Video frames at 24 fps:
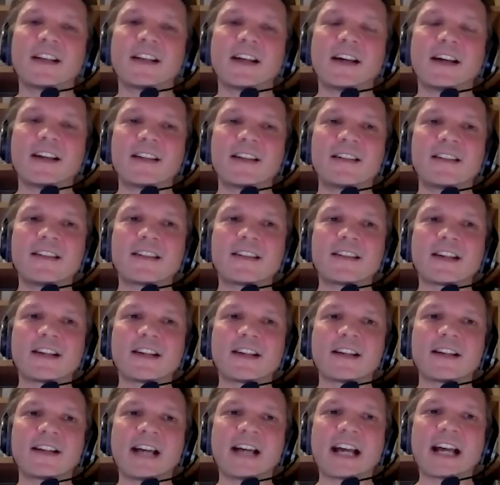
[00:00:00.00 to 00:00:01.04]
And
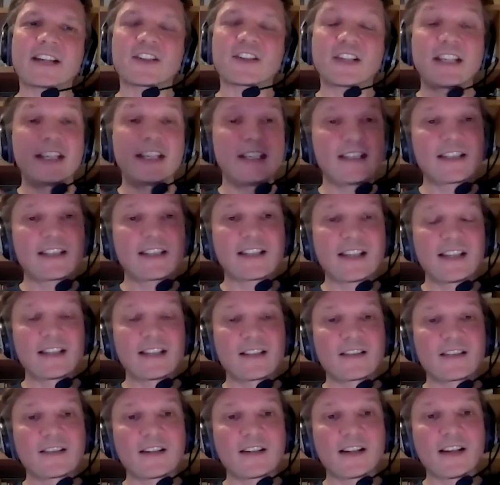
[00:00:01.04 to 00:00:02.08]
actually,
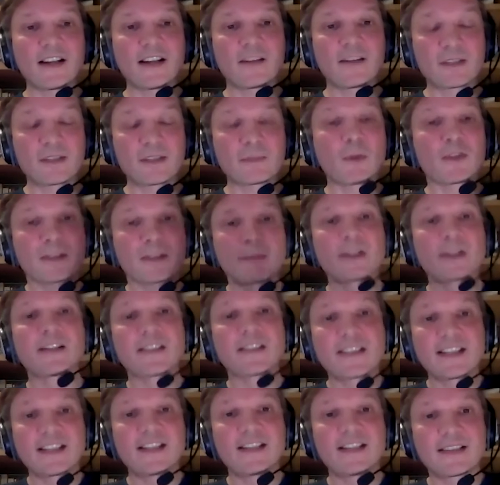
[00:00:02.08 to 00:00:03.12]
his
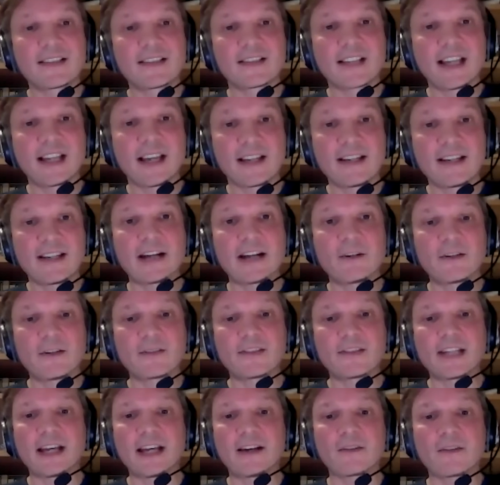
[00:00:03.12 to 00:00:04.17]
responsibilities get
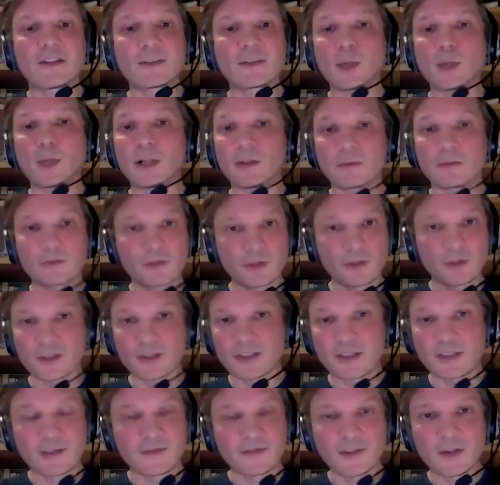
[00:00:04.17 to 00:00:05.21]
narrowed down as well,
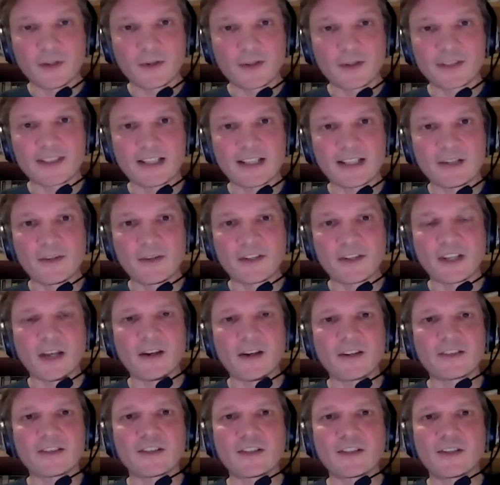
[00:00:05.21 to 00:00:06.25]
just to focus in on the
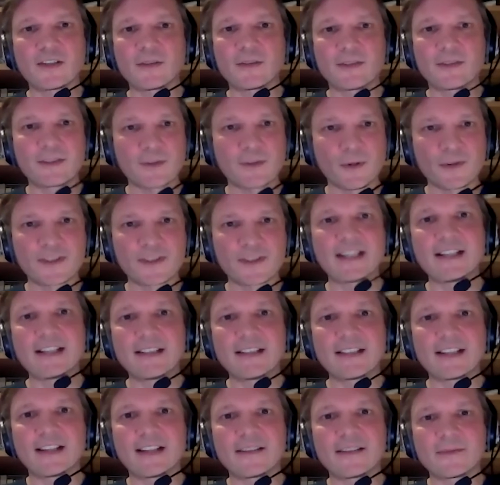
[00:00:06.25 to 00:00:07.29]
cartoons on
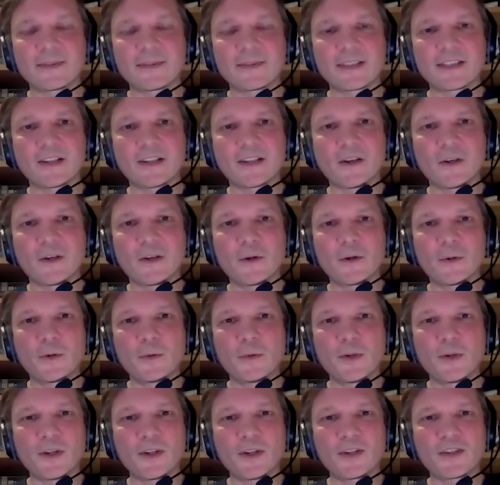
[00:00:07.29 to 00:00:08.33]
Tintin.
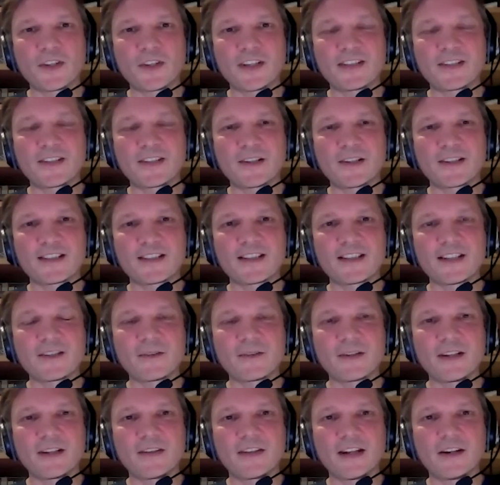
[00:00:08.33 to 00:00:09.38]
So Hergé's going to stick
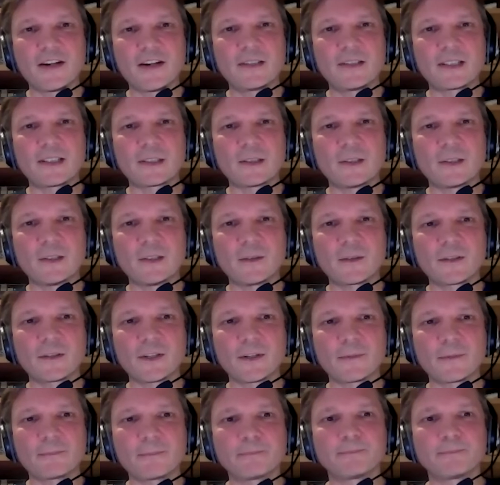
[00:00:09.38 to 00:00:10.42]
around there a little longer.